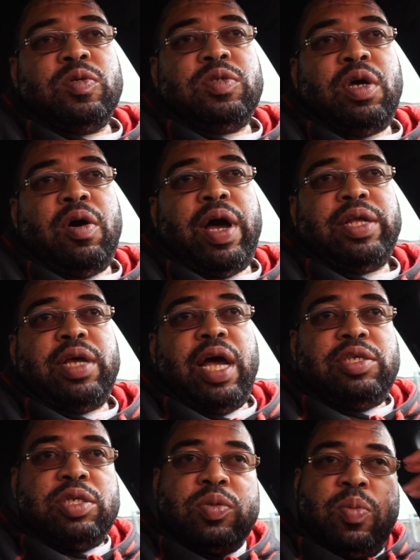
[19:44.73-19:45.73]
So I
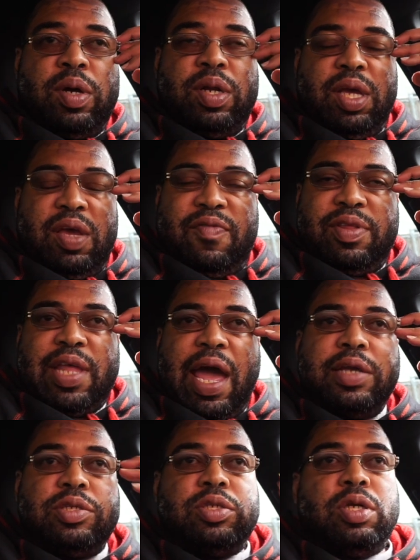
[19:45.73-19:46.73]
just wanted to give a
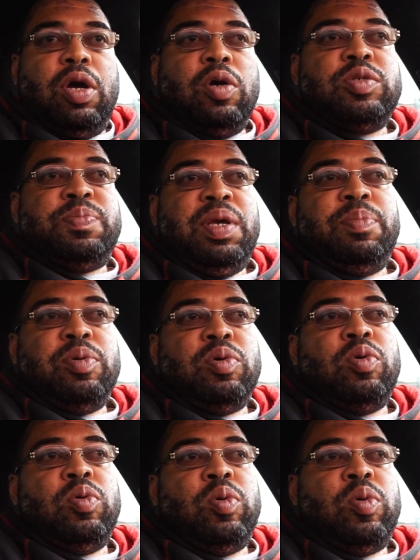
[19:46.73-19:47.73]
thanks to those people
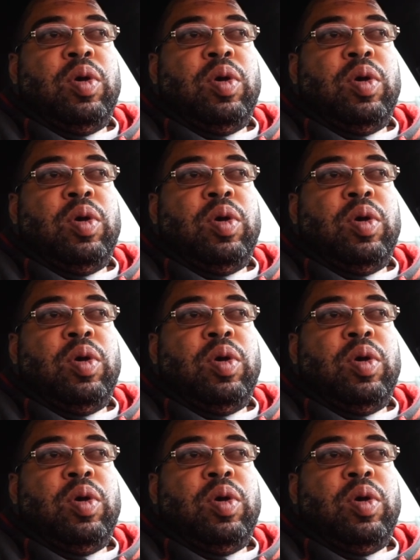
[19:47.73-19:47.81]
who